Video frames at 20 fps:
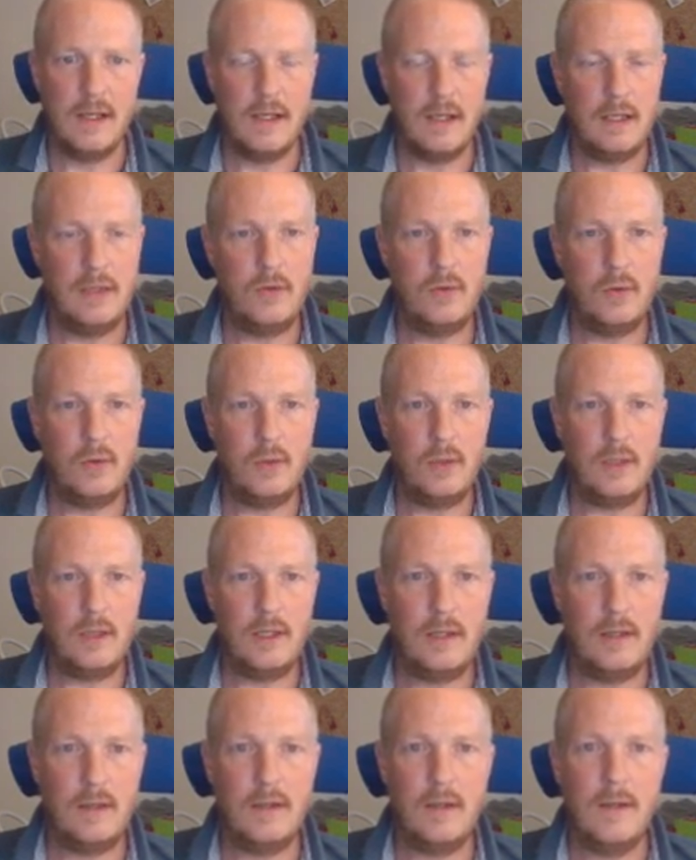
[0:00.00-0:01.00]
in doing that.
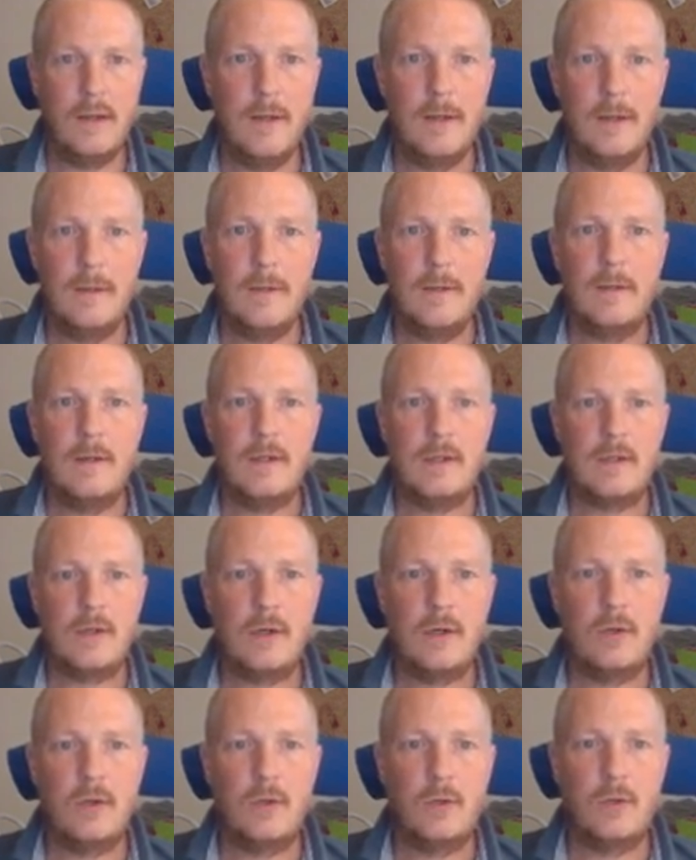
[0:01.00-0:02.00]

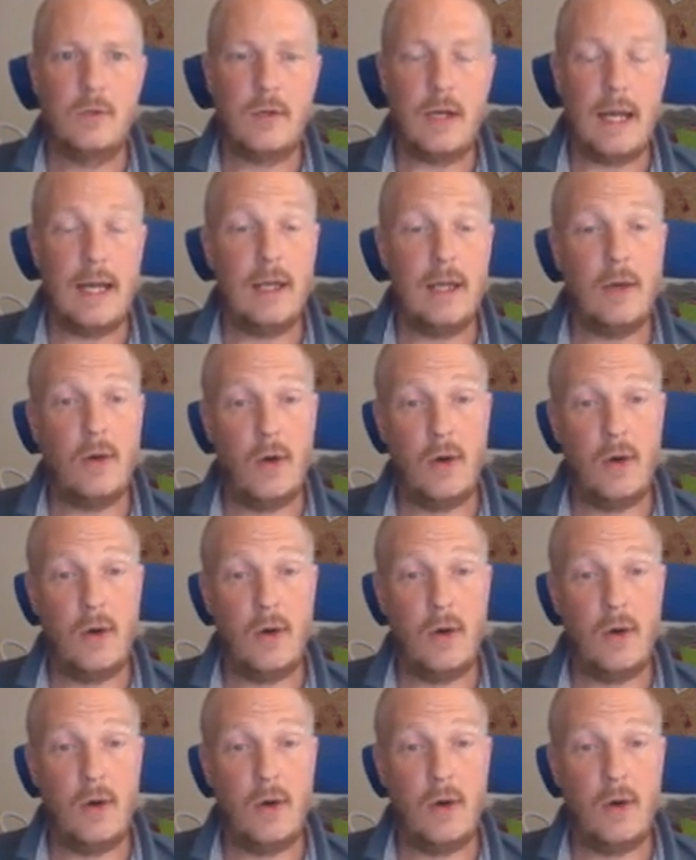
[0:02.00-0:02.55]
So I